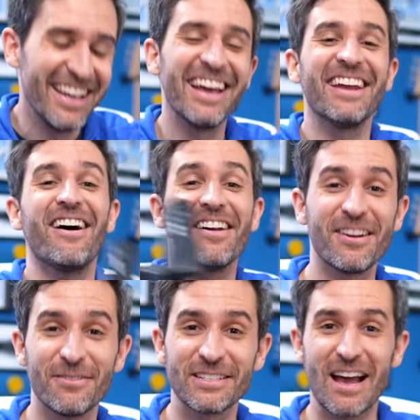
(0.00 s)
And
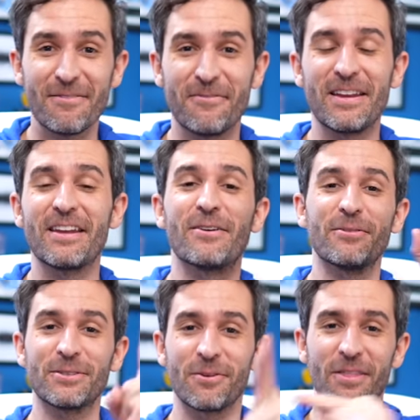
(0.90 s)
audio is half a video,
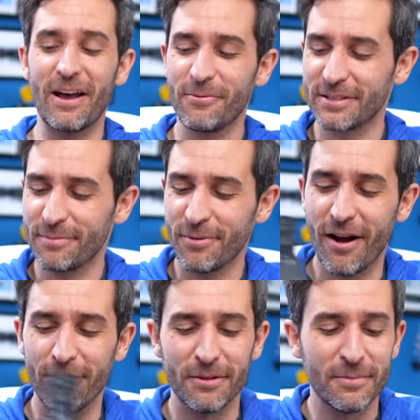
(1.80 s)
so that was a
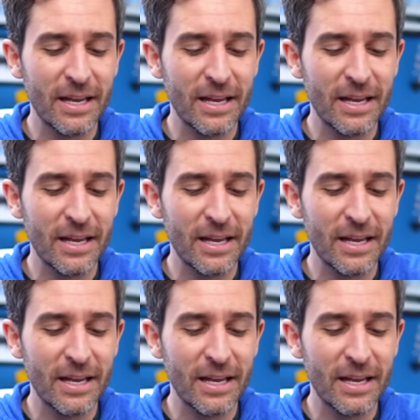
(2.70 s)
problem.